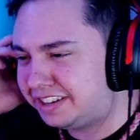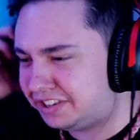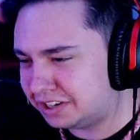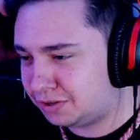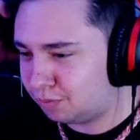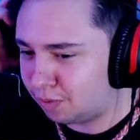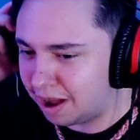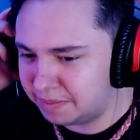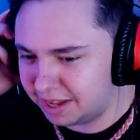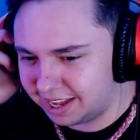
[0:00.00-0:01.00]
just
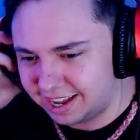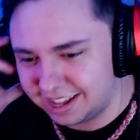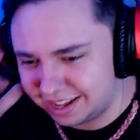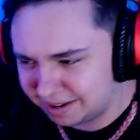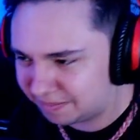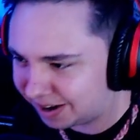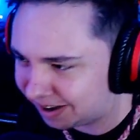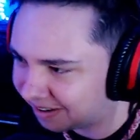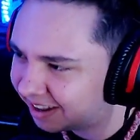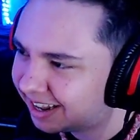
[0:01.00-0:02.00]
rubbing it in, bro.